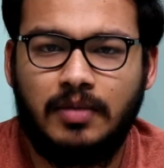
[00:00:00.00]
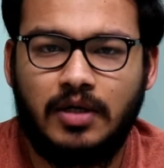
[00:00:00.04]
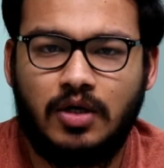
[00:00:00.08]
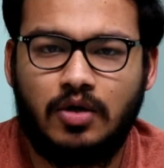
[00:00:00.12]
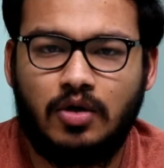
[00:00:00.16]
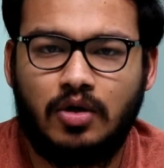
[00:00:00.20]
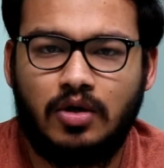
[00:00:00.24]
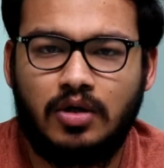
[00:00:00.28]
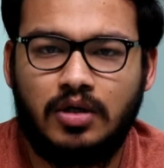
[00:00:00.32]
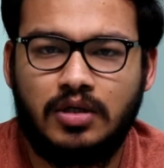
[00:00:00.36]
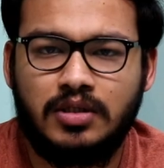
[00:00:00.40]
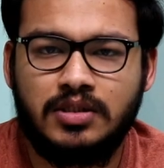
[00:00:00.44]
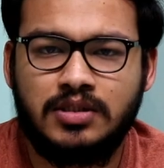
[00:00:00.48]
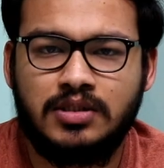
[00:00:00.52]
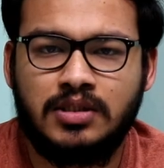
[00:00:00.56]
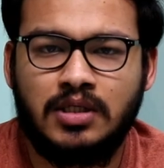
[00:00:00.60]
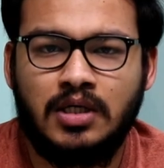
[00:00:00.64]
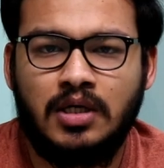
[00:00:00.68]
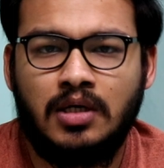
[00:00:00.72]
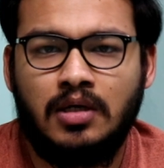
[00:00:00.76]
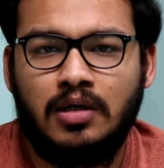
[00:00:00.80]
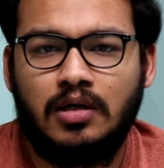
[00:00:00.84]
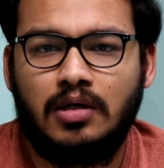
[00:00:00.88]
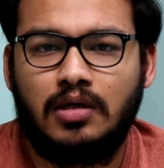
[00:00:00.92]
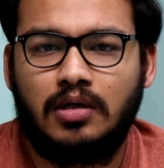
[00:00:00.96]
because
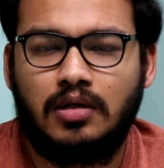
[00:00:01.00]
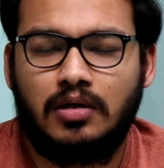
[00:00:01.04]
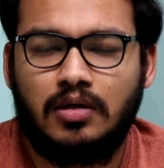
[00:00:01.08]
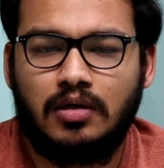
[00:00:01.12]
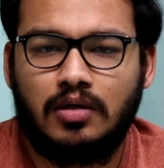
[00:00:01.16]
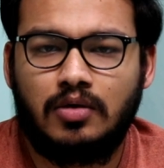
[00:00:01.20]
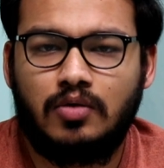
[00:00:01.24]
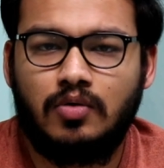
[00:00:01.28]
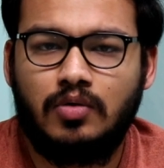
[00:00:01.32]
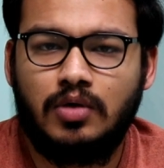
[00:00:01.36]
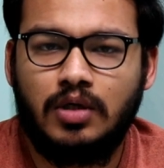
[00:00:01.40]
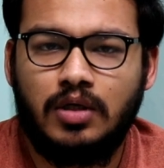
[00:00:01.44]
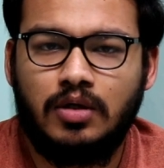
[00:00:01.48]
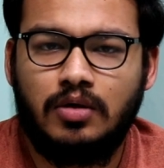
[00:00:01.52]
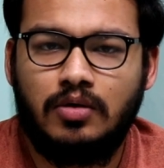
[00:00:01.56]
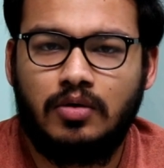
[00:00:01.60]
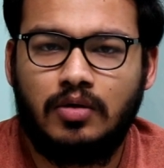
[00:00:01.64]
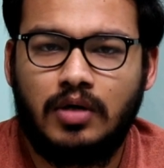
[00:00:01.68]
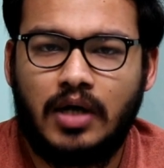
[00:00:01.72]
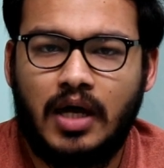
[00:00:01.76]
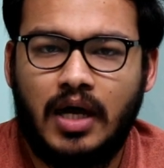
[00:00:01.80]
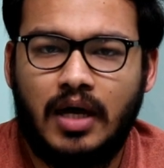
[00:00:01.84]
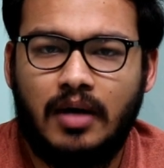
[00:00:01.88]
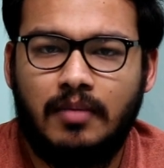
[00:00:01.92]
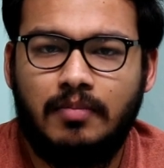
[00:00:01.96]
Google
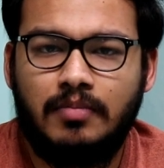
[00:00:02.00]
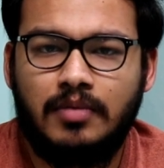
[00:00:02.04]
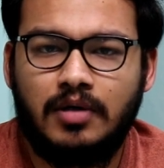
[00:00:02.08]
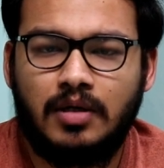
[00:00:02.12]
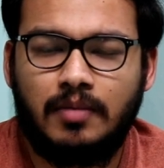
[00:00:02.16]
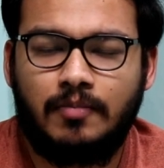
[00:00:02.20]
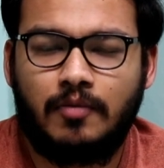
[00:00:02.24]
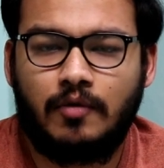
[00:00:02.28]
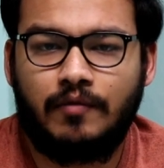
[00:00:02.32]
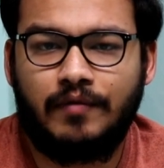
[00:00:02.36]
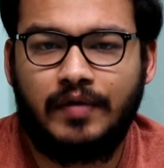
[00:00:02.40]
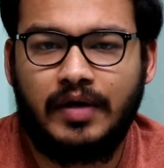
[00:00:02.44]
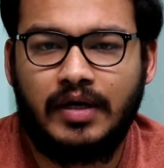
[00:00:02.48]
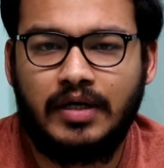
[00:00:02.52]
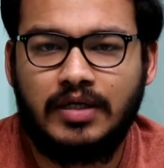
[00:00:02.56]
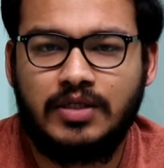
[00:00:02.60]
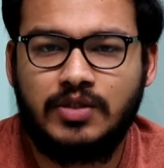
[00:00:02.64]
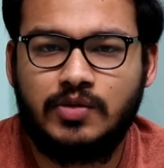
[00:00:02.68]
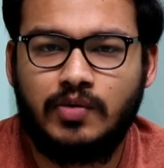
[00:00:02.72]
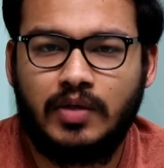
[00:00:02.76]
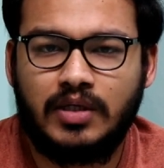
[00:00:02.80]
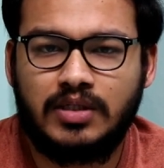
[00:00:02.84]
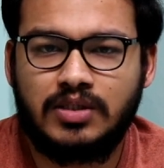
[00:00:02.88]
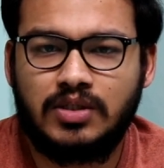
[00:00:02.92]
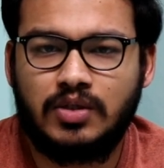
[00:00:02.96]
Colab
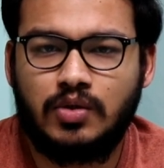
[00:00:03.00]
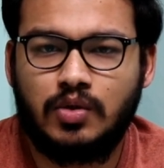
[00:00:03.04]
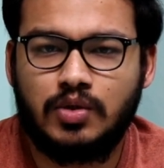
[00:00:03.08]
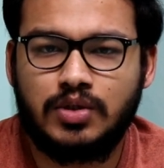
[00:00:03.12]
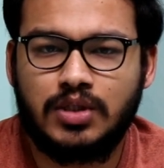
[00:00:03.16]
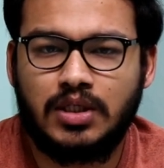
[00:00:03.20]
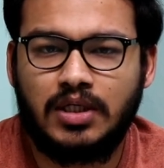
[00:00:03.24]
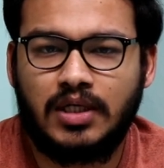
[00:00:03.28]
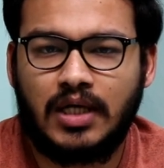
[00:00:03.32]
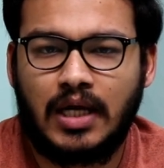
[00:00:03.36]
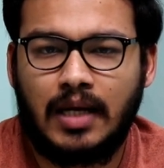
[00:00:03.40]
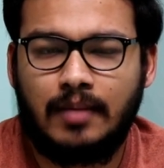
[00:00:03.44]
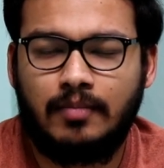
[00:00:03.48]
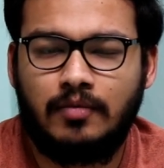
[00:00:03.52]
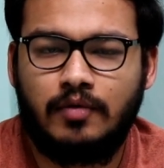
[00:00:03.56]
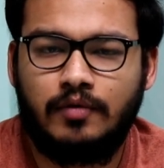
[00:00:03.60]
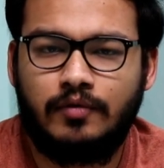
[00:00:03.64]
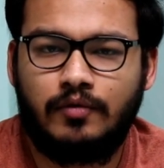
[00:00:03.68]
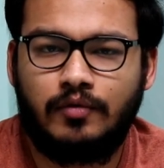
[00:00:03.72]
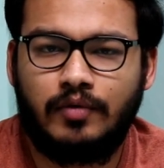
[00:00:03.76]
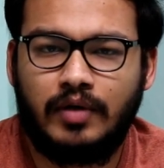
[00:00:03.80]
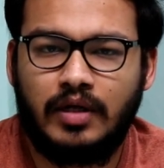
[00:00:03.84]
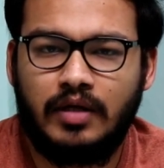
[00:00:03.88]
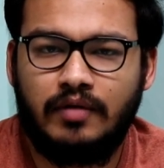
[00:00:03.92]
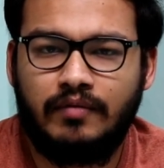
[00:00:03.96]
provides you execution time
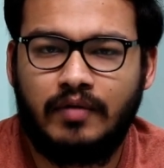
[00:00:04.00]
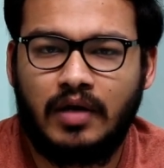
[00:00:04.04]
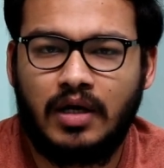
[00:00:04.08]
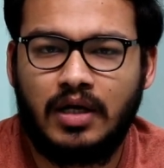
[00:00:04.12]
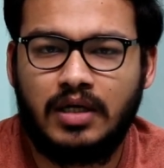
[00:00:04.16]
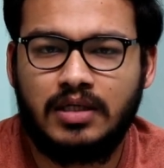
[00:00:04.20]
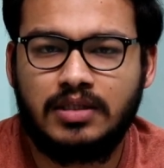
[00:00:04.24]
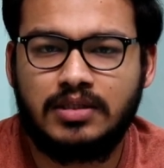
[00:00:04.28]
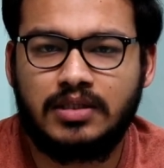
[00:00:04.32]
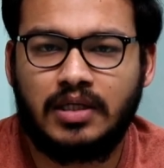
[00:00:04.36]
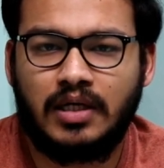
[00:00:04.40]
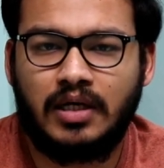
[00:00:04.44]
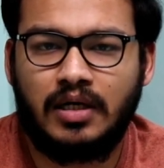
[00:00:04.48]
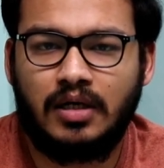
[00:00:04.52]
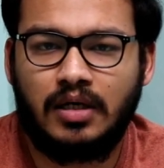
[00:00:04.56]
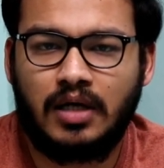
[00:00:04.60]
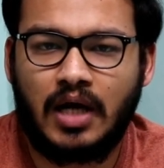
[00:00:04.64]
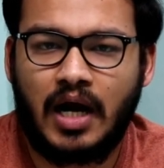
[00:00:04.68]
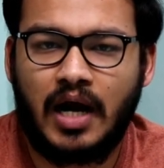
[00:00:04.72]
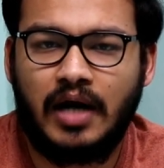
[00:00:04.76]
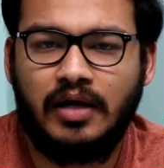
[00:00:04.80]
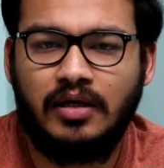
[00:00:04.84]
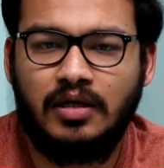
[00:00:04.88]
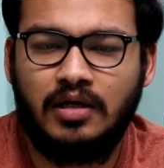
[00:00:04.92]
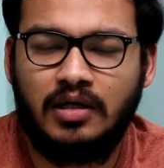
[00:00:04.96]
of 12 hours and
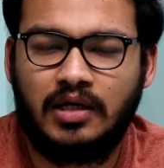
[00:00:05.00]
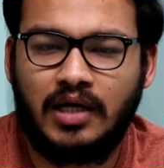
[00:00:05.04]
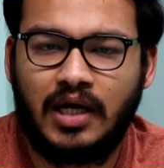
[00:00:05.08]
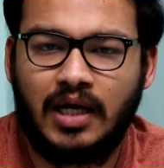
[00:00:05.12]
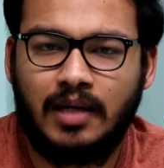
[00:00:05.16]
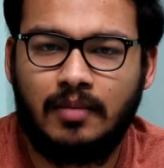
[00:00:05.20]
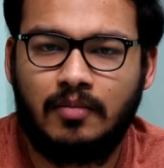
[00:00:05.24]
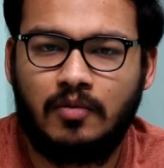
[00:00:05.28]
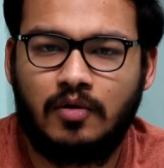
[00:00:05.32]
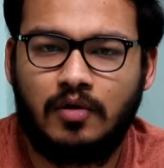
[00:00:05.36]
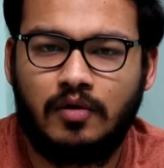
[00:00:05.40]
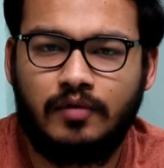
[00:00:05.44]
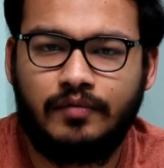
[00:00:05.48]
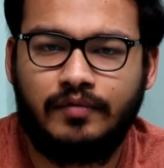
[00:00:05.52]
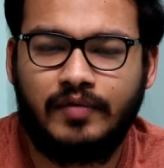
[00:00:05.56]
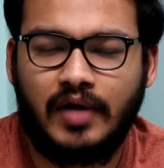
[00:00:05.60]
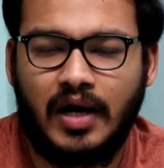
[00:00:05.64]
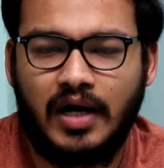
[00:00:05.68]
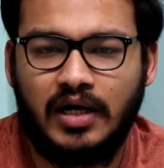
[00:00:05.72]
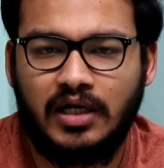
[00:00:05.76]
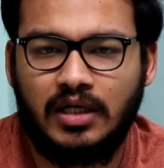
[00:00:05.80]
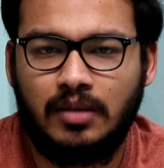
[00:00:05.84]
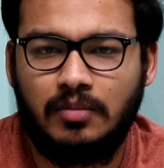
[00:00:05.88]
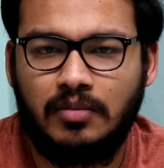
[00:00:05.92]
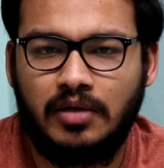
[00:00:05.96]
ideal time of
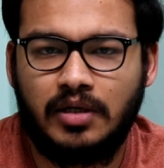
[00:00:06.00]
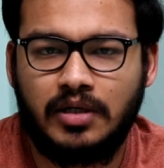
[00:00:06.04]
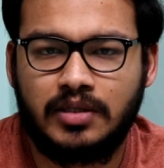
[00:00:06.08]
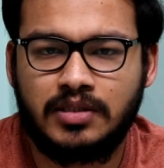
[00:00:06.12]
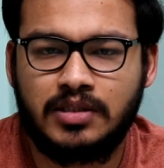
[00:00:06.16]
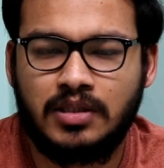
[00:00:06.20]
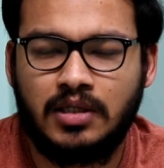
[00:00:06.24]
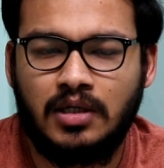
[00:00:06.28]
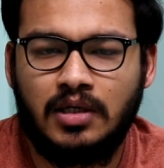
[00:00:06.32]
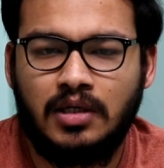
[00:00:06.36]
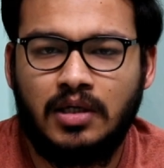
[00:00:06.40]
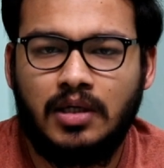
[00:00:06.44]
90 minutes.